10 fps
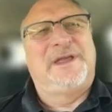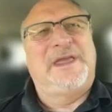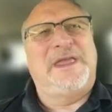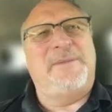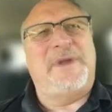
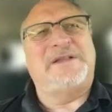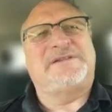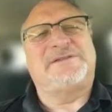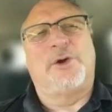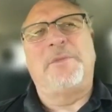he made
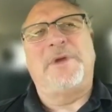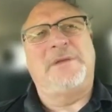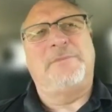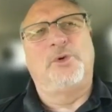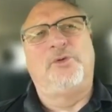so
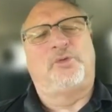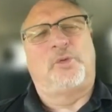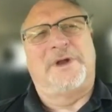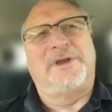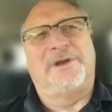many moves
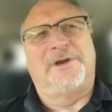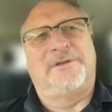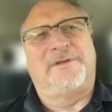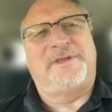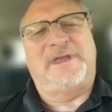one year
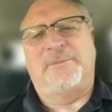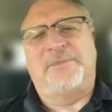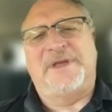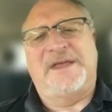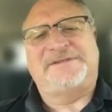that the
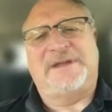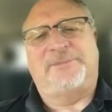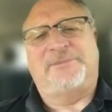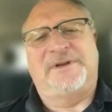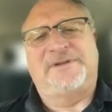NBA
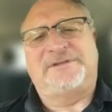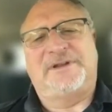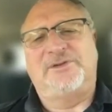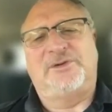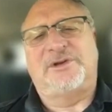stepped in and
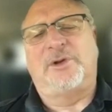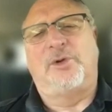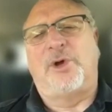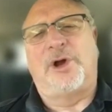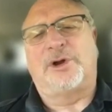said you can no
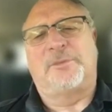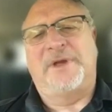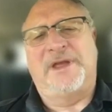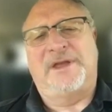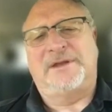longer
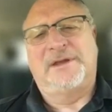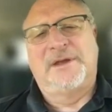make